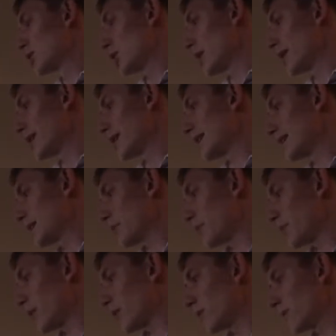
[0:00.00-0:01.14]
China is a
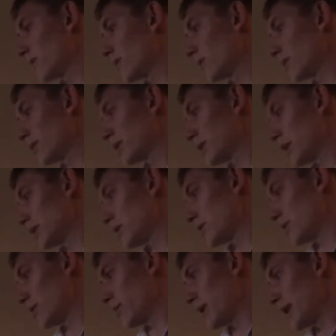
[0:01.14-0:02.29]
powerful
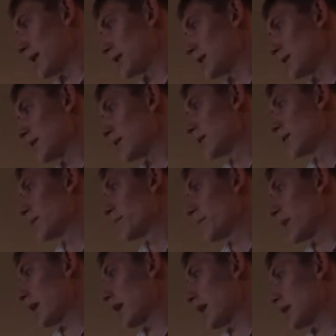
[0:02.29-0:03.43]
industrial base,
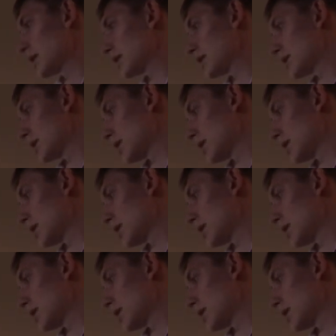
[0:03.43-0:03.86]
and